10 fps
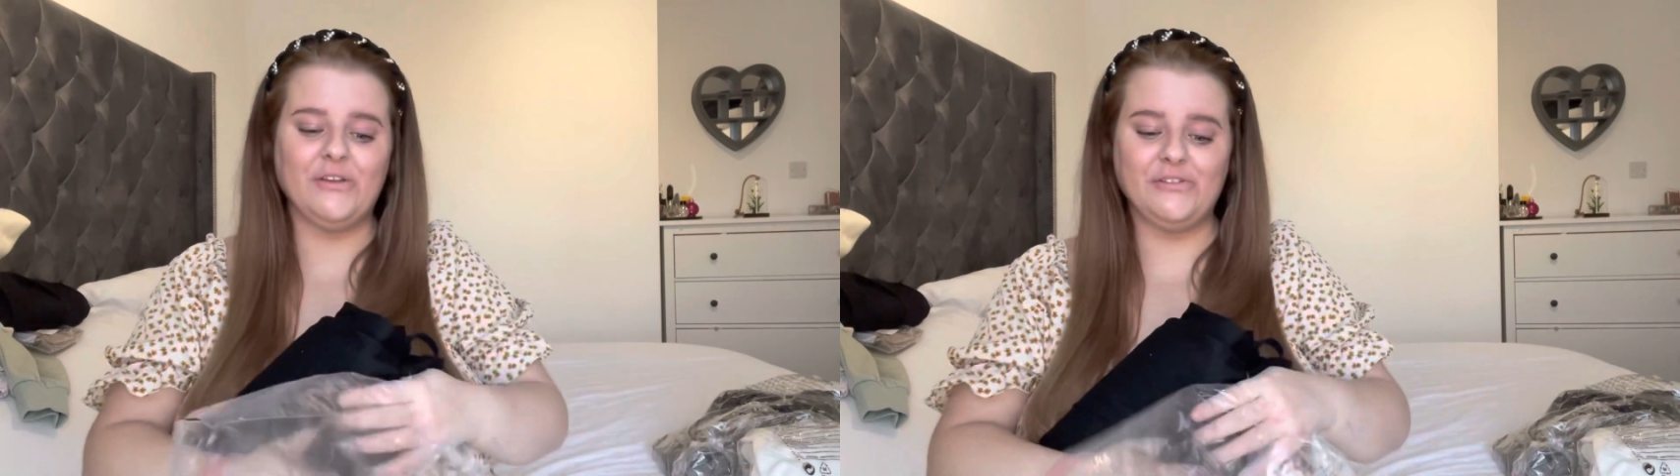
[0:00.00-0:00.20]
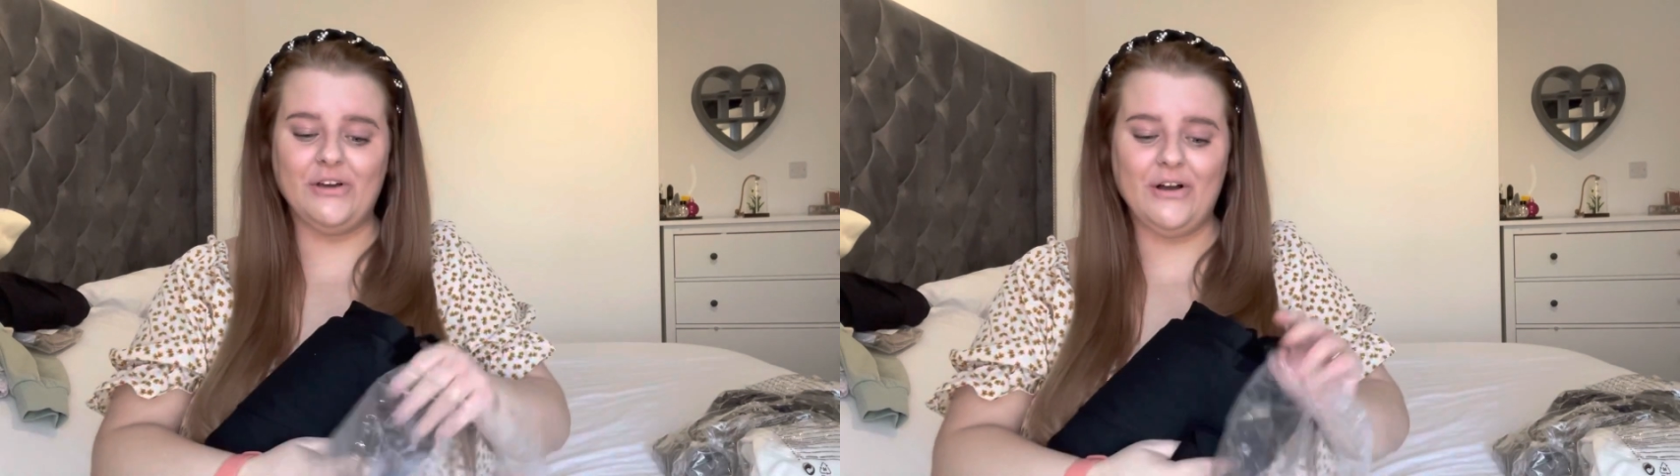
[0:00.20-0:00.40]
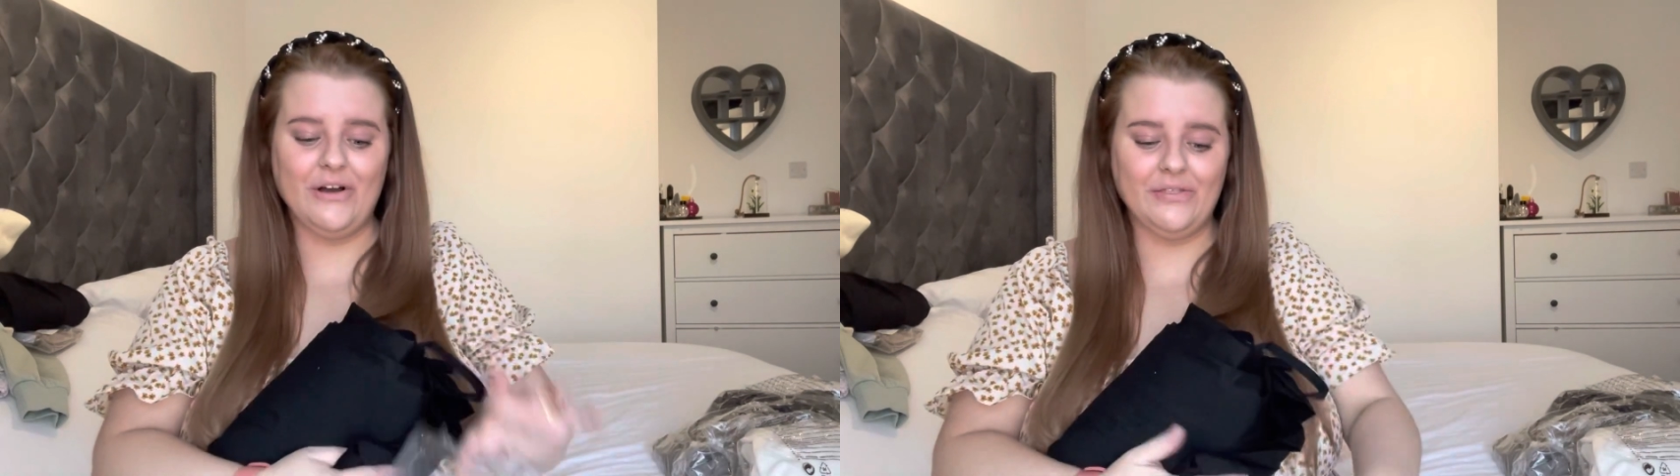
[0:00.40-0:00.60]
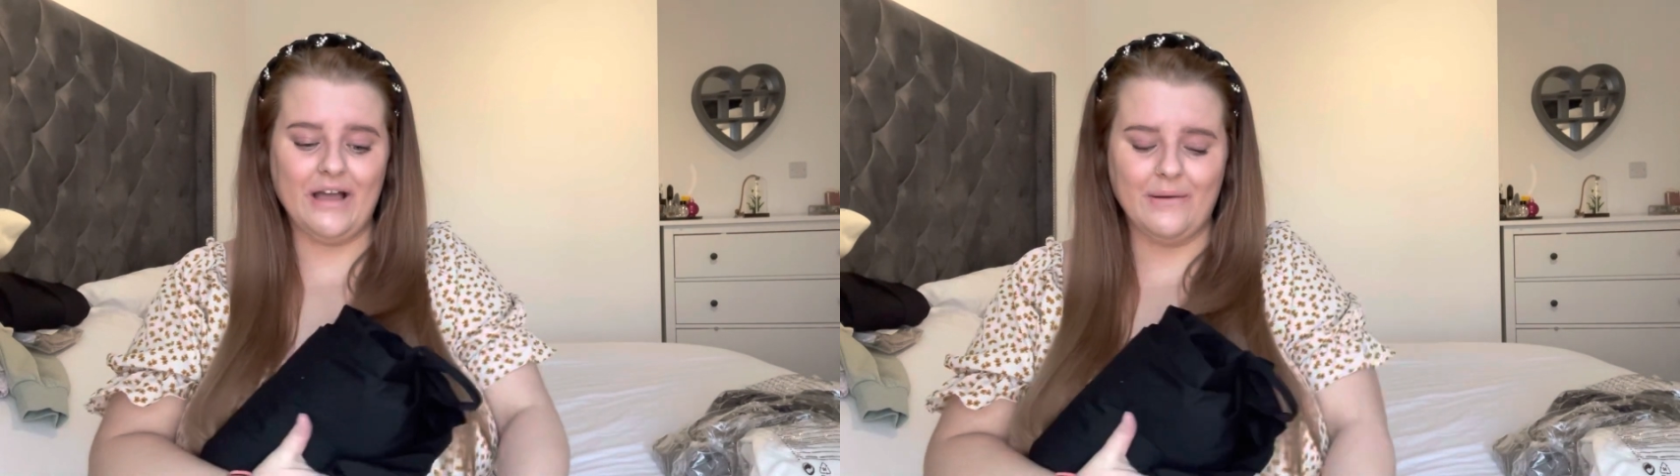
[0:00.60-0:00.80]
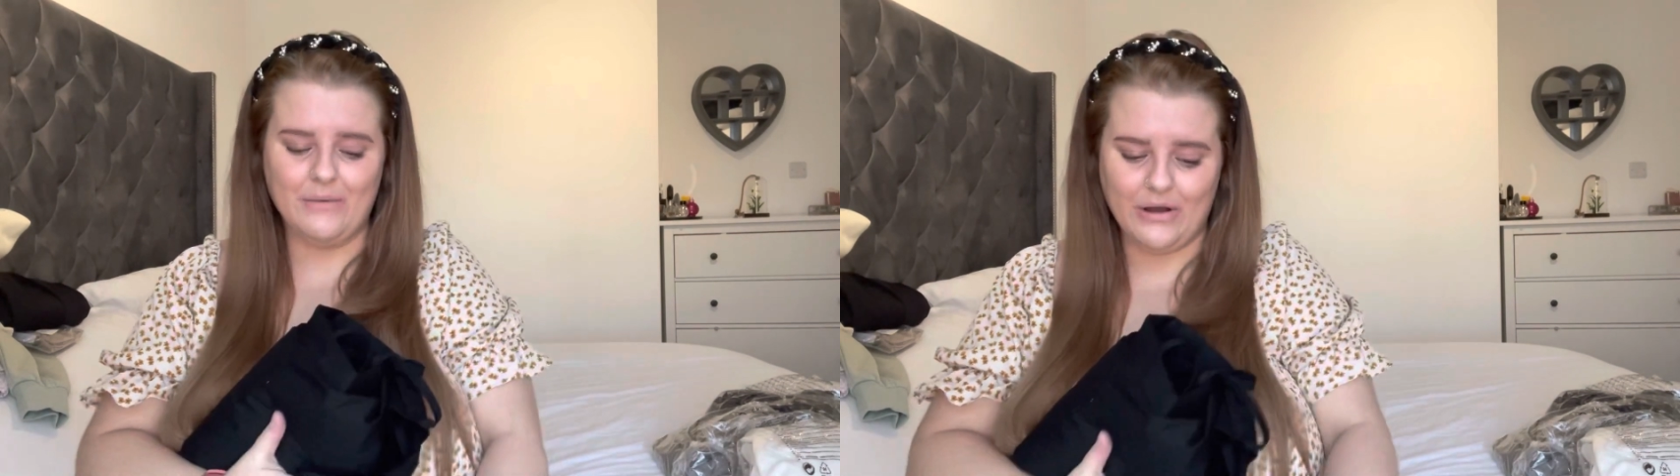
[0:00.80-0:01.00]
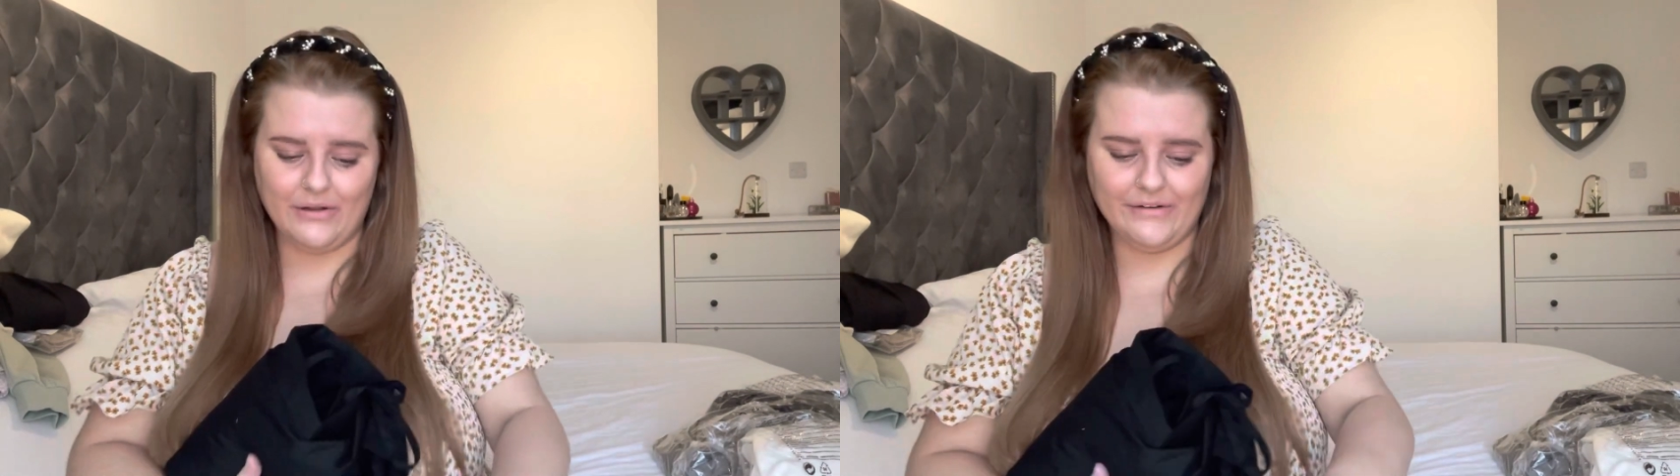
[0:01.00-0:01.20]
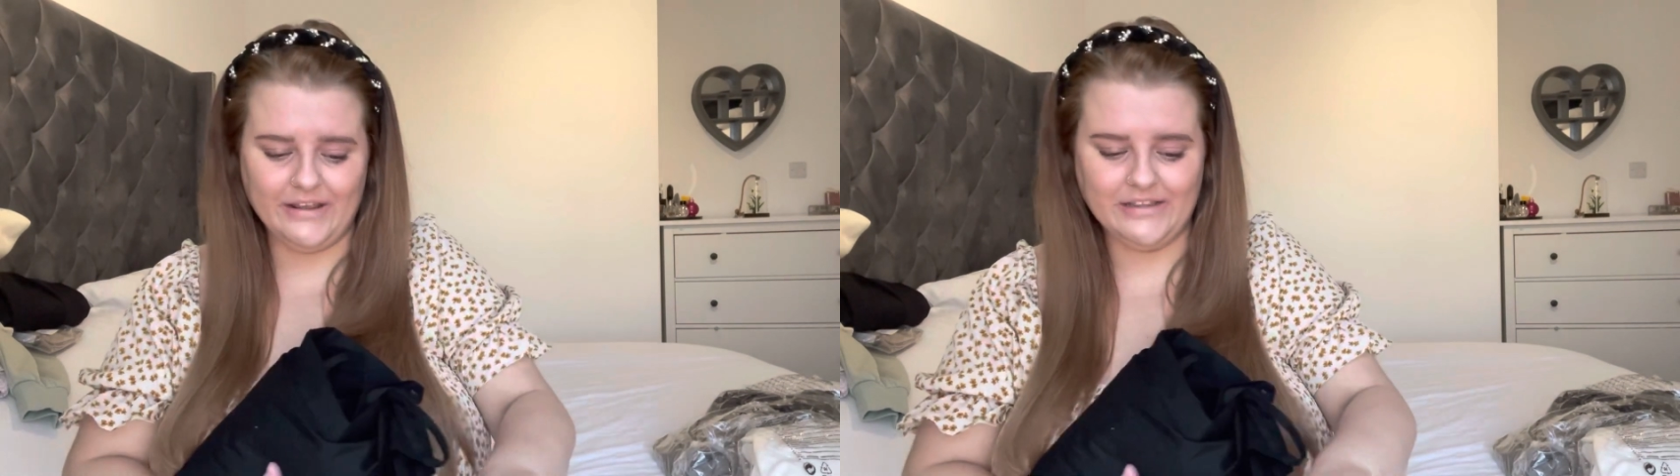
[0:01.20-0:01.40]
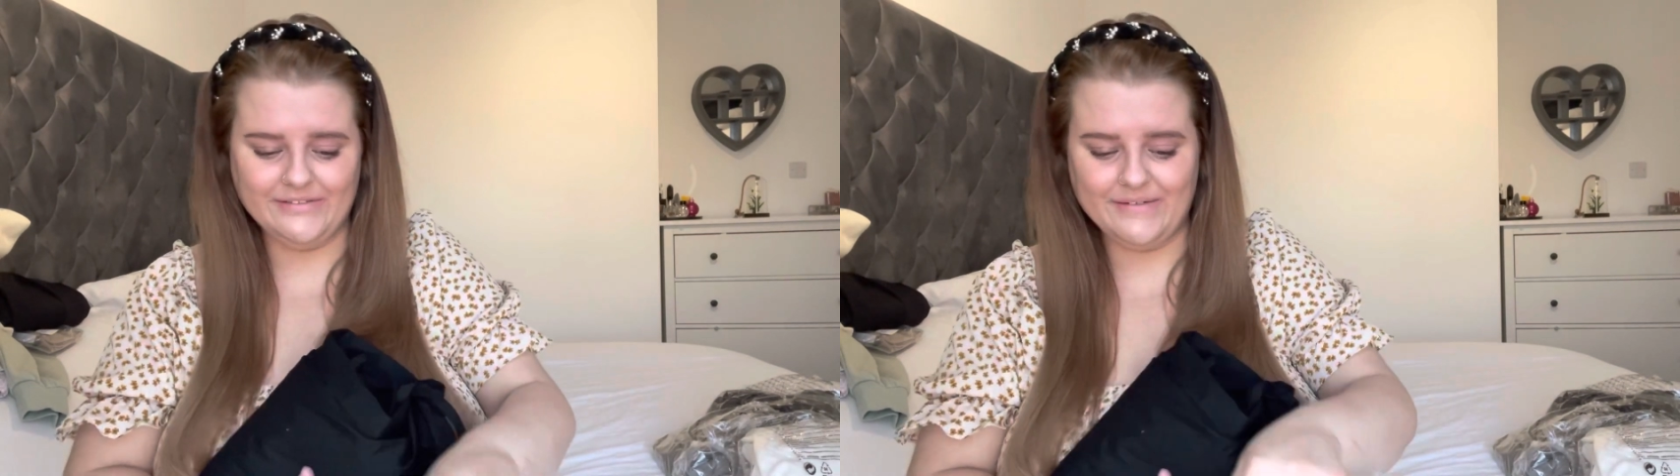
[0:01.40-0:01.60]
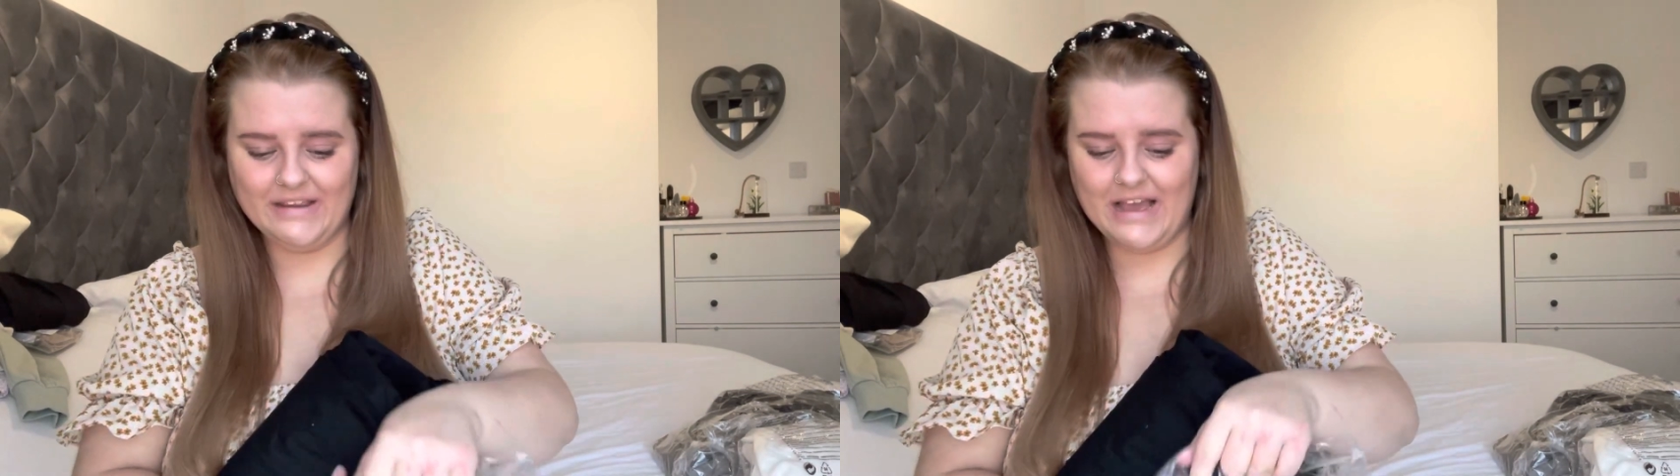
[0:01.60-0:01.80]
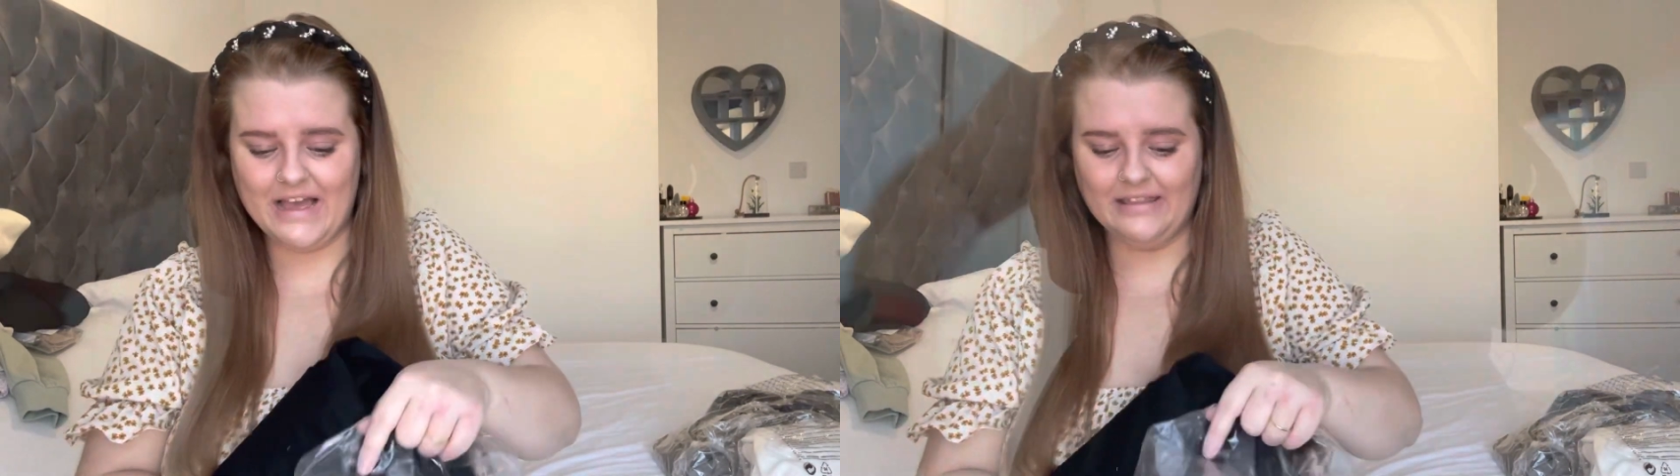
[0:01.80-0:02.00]
so that one is very
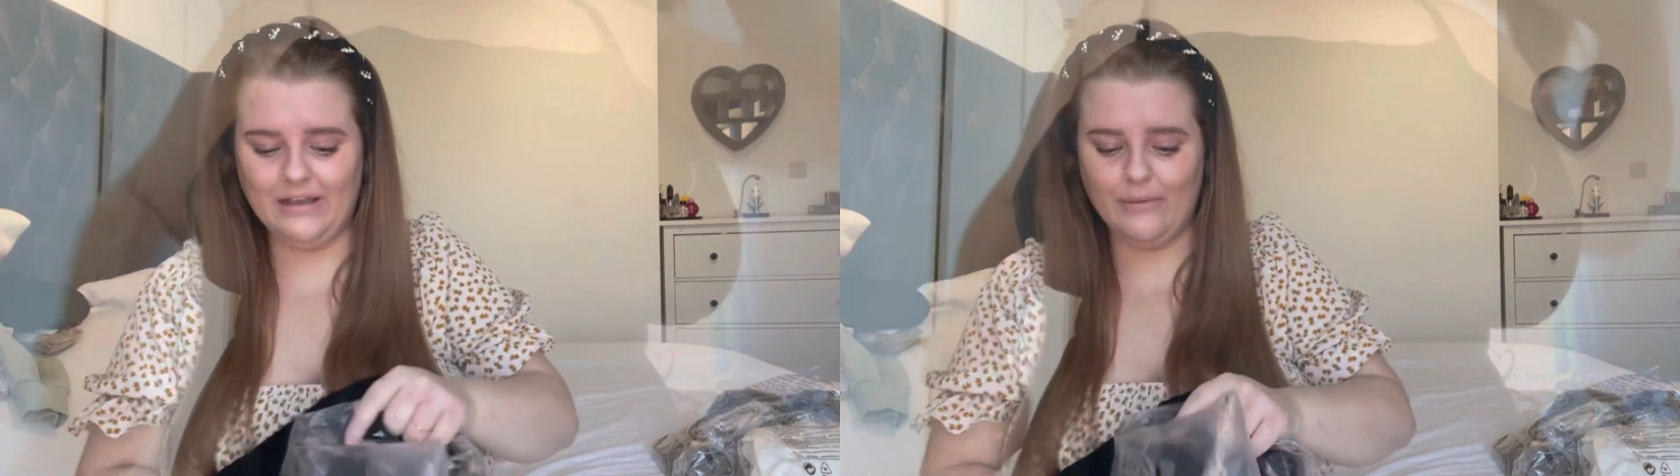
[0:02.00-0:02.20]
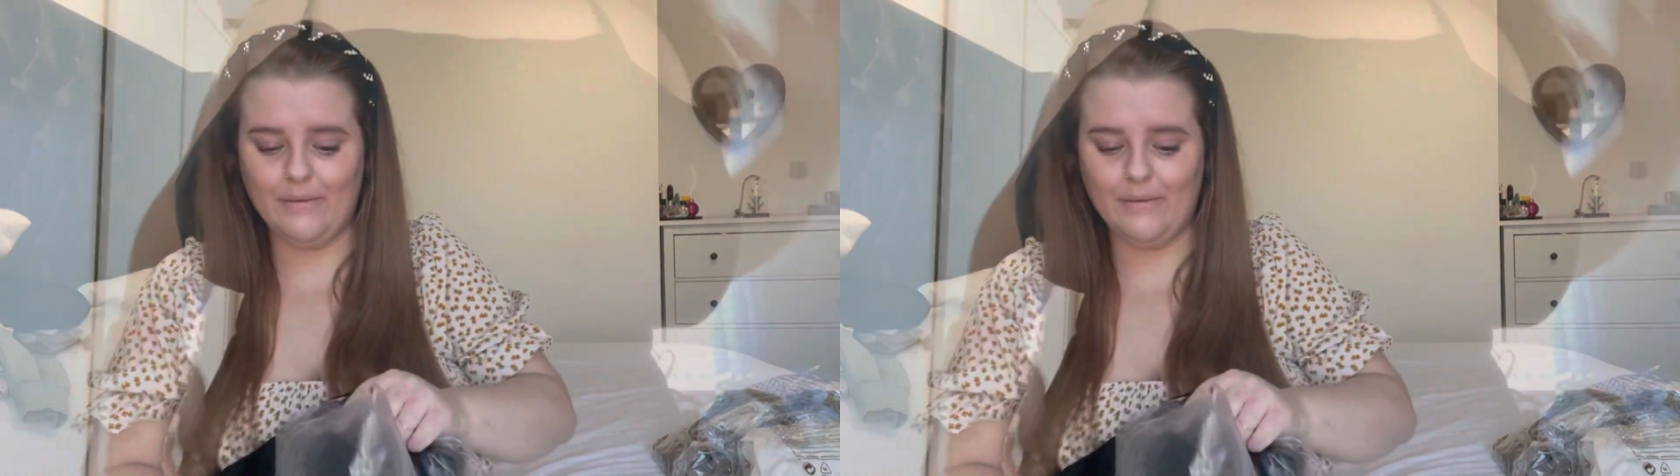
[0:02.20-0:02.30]
kindly going